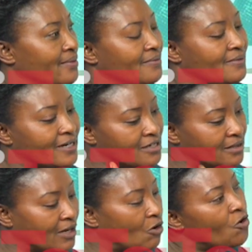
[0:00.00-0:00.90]
that
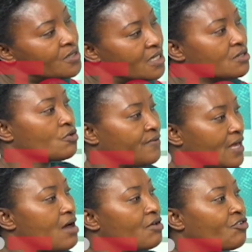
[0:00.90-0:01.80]
the contents of
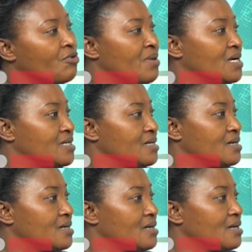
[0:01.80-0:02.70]
the agreement
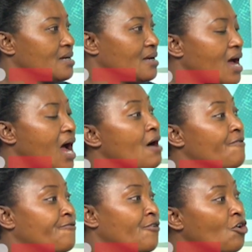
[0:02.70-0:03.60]
are
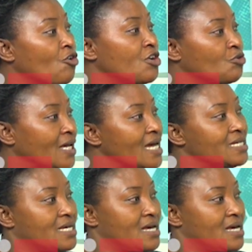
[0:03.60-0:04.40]
followed to the letter?